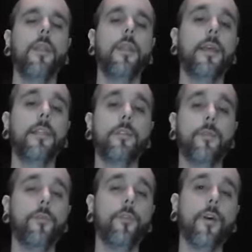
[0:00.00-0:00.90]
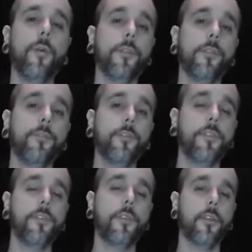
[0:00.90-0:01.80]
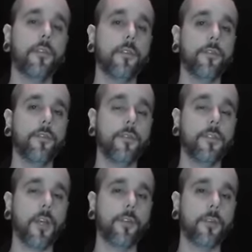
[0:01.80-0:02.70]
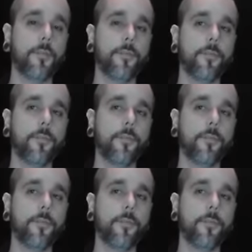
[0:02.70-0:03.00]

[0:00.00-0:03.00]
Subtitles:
Next, we move up into Vishuddha, the throat chakra.